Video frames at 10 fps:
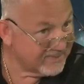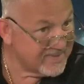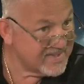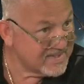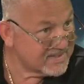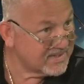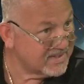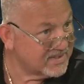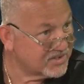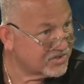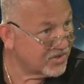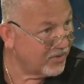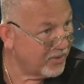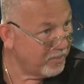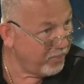this is
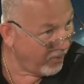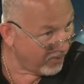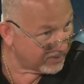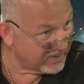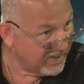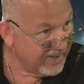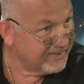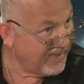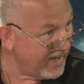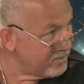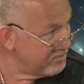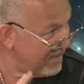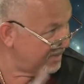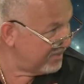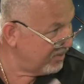so important. Right. That
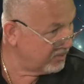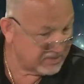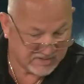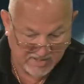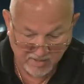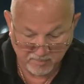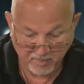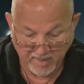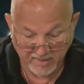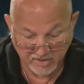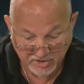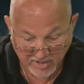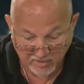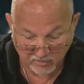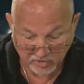memo was sent by a
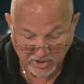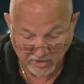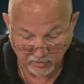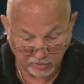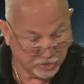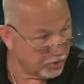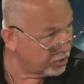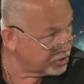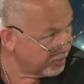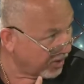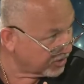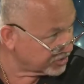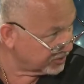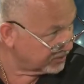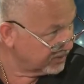general, General right. George
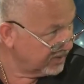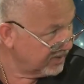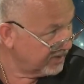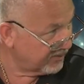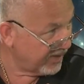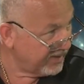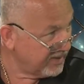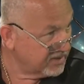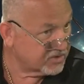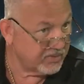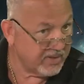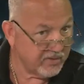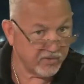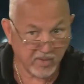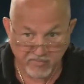Marshall. Right. Right. right? So here
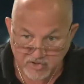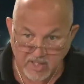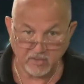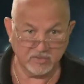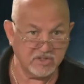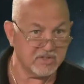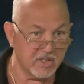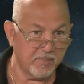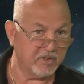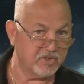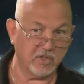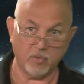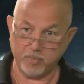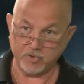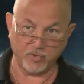you have a general. Just think about
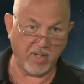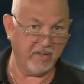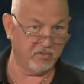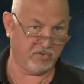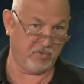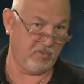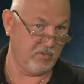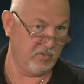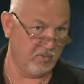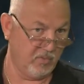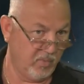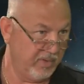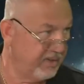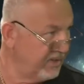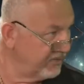General Petraeus or, or one
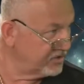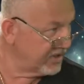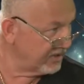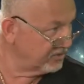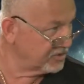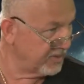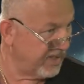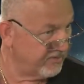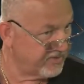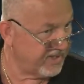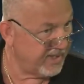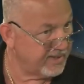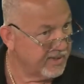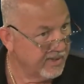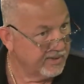of the other generals we have today.
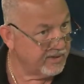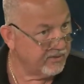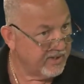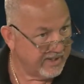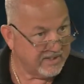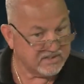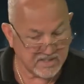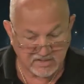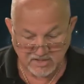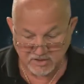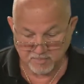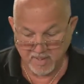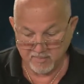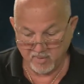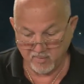You know, he sends this
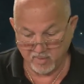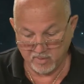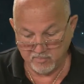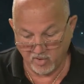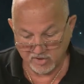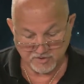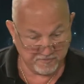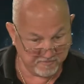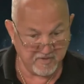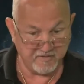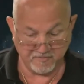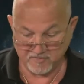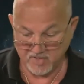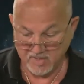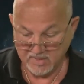memo on March 5th